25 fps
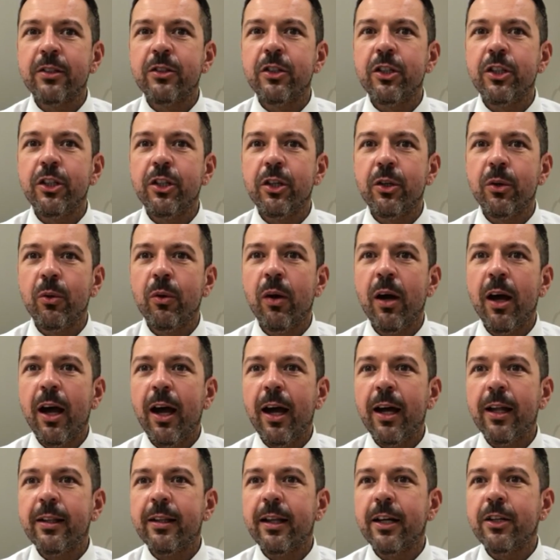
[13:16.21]
to you
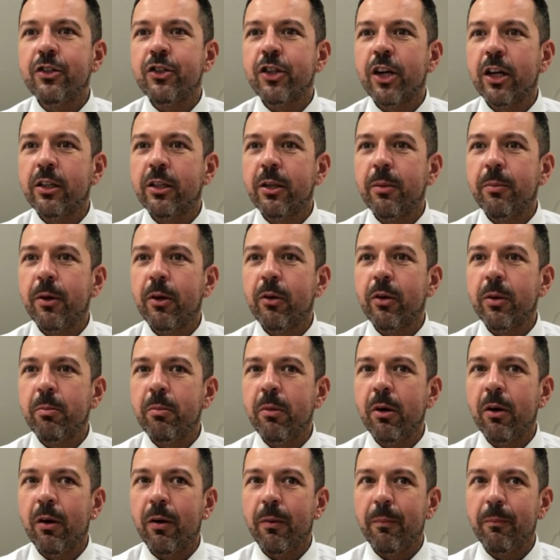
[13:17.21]
and then chat about it
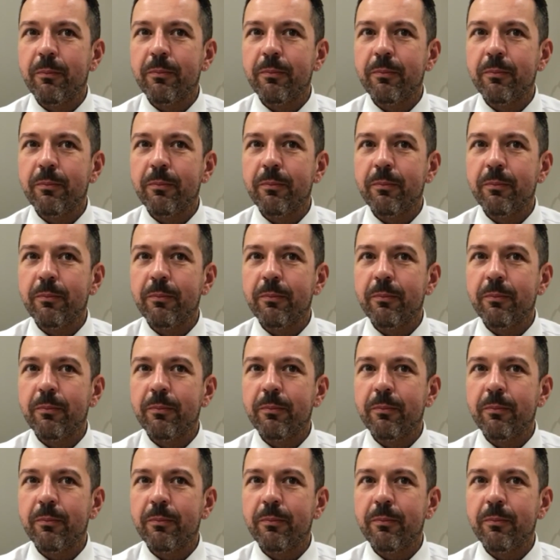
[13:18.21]
more.